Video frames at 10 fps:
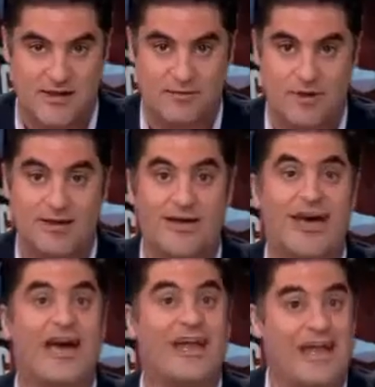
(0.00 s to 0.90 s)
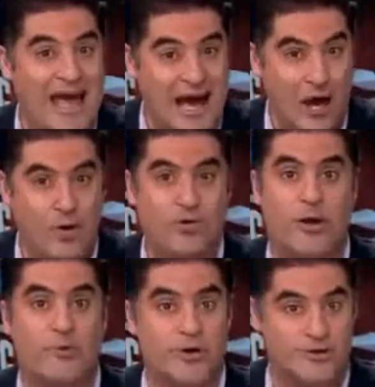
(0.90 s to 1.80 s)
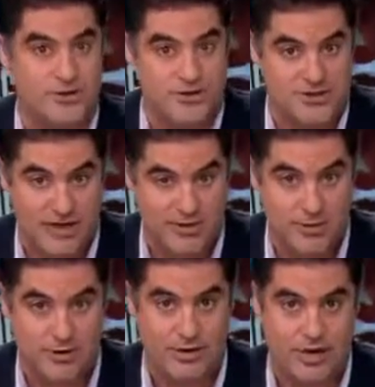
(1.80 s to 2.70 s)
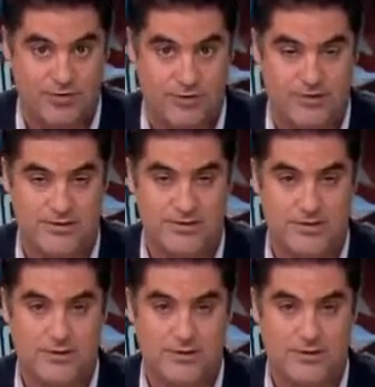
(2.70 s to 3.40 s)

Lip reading: government, and now they are pressuring the South American governments